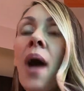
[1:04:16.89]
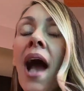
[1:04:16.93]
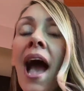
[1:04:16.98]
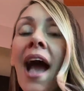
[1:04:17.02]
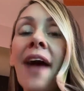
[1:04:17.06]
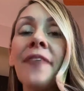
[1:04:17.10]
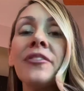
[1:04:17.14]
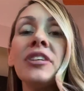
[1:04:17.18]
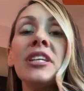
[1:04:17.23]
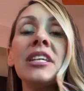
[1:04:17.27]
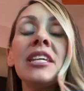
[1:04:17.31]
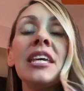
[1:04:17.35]
You
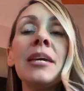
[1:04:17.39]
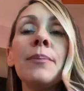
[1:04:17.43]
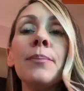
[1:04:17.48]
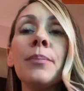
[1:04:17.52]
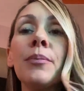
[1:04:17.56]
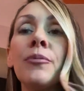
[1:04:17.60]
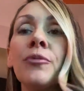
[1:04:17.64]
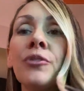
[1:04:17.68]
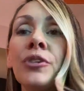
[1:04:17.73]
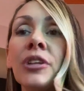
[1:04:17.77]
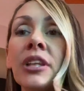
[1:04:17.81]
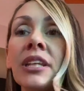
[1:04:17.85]
have to
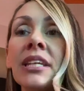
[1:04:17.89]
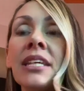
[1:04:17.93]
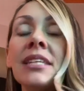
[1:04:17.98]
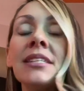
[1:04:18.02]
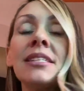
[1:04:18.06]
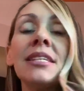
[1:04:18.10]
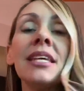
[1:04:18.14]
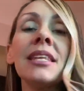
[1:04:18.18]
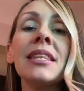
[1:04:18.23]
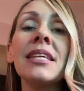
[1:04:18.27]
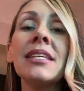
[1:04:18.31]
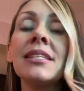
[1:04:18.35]
keep
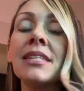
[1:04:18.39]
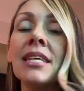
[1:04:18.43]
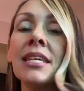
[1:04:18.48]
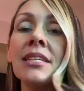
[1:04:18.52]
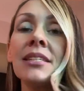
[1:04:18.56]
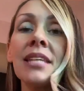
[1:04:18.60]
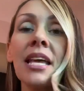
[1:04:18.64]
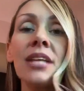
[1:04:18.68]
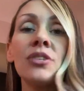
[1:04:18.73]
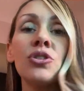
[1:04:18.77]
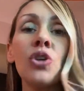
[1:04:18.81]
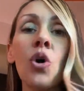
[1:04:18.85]
releasing these
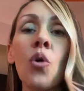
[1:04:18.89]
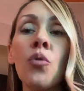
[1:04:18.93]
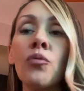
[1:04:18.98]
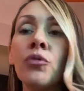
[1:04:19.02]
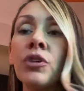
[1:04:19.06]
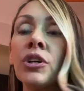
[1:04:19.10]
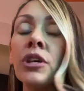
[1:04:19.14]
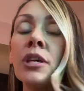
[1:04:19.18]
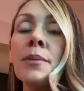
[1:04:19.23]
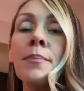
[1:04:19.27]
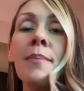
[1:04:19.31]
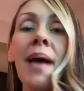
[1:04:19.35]
things that
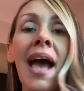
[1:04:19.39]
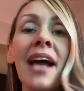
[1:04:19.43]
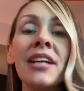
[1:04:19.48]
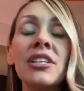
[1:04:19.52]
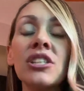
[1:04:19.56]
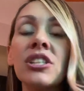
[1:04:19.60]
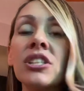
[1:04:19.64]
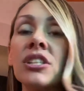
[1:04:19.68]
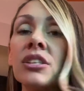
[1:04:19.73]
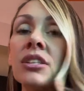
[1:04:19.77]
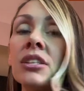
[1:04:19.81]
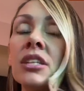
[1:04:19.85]
don't really
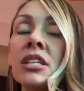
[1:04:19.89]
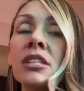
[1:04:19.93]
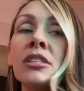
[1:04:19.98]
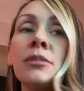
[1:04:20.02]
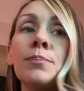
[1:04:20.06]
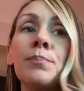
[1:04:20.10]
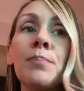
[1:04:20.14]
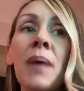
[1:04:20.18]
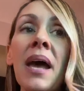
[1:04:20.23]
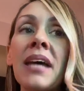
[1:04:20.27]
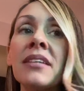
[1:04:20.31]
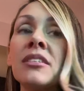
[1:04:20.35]
match
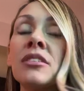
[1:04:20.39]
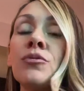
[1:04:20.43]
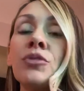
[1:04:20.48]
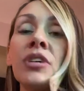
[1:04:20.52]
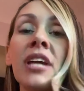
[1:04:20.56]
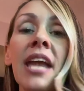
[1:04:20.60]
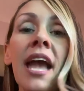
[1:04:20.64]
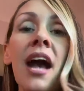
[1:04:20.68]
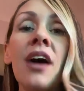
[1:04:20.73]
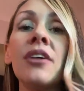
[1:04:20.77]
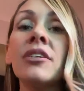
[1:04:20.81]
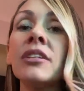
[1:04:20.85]
this
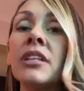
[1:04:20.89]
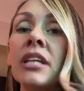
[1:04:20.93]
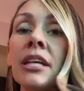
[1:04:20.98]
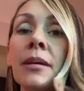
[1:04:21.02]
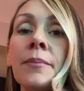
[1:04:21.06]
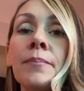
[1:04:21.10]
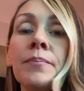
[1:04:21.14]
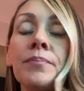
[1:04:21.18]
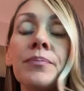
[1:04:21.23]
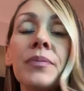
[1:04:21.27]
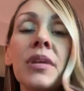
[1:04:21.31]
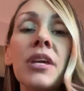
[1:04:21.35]
best
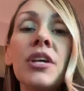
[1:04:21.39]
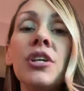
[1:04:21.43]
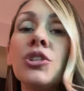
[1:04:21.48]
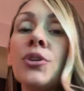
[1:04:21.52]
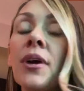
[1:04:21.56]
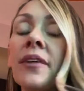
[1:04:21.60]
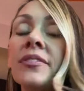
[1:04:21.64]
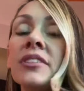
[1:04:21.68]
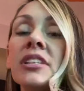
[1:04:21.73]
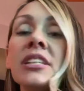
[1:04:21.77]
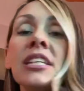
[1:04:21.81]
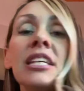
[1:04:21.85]
reality.
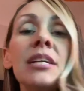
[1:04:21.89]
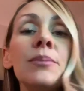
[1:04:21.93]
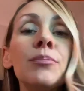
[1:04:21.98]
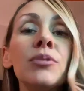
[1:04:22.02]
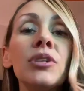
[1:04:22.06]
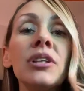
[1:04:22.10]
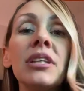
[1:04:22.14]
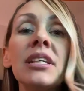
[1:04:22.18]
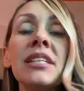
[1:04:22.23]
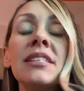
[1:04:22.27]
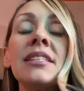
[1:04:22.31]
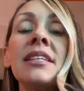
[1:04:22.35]
You have to
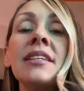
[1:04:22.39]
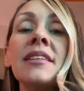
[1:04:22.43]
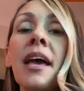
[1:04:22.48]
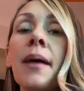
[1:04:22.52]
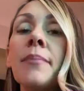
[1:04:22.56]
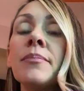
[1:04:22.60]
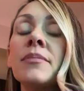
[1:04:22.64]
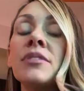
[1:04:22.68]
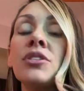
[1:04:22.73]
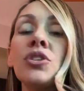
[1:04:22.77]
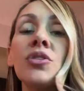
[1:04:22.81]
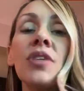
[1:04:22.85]
keep releasing
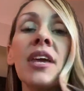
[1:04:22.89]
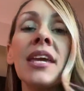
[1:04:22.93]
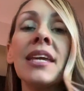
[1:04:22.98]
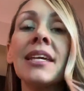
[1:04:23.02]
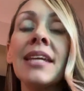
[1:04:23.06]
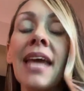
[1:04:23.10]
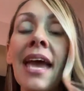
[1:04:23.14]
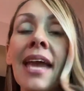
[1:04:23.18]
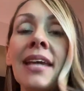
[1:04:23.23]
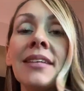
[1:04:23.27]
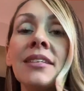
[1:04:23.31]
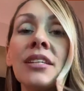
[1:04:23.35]
them so
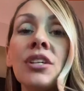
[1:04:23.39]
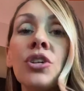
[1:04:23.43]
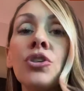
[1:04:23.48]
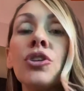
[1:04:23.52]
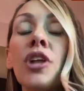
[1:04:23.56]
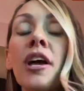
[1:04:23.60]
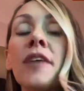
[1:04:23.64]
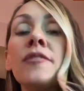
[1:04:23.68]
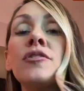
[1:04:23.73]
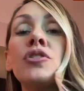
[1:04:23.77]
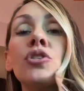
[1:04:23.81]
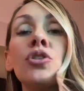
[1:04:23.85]
they can exit
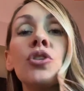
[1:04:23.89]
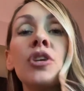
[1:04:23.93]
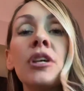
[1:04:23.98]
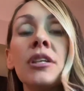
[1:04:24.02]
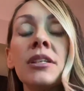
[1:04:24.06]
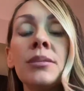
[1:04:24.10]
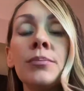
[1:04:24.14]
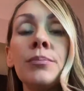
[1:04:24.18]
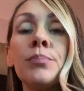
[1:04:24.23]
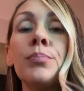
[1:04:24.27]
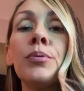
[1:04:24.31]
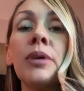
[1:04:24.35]
your life so you
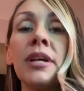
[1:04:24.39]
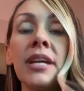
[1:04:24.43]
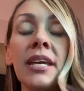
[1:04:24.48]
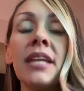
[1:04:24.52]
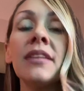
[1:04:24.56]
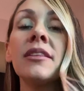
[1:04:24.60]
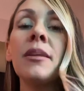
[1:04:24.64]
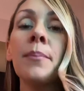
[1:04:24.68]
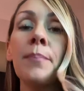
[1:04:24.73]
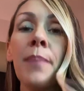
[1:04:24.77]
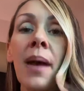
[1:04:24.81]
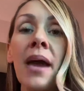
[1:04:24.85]
can
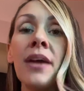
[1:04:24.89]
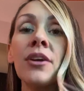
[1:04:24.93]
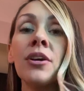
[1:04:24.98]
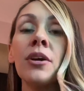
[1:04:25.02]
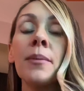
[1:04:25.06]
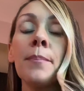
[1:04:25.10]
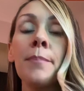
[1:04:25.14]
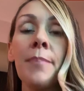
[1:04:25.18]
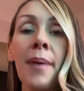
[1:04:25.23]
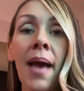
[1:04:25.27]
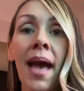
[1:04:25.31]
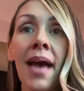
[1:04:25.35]
bring in the
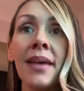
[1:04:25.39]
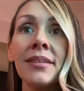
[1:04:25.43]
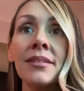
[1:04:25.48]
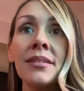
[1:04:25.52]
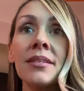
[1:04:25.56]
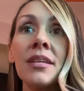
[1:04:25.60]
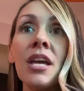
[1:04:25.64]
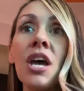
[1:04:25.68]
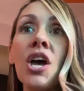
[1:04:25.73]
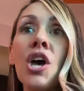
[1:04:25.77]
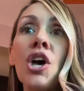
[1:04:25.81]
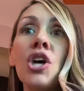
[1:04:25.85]
better and
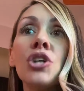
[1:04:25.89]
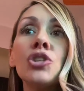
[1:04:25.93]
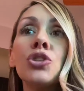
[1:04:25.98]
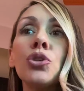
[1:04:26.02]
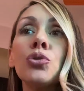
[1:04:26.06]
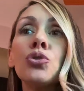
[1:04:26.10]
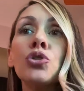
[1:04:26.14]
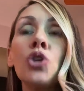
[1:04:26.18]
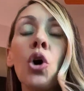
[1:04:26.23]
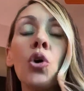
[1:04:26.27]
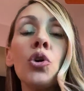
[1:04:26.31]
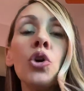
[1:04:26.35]
best.
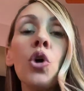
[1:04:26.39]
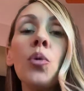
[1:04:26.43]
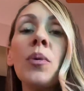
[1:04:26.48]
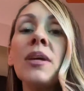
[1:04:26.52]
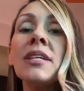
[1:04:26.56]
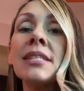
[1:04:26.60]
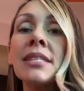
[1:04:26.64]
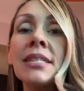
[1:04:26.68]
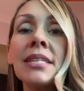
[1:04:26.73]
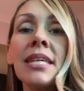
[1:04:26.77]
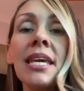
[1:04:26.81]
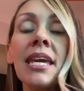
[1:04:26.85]
So don't
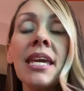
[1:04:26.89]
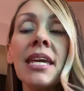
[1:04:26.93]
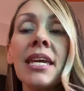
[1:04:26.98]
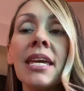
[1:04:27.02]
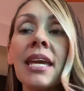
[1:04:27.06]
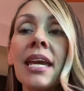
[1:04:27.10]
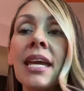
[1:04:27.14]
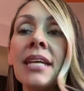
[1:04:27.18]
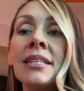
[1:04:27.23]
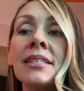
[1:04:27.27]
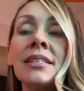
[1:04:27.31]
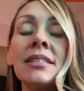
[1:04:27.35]
always
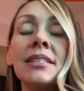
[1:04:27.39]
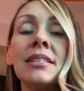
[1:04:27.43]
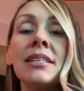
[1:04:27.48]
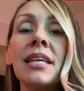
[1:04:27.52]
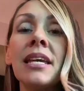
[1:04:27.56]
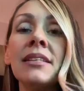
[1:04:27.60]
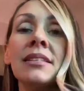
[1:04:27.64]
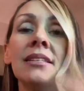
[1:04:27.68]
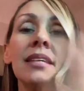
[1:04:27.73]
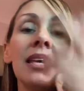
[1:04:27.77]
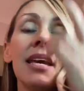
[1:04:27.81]
think it's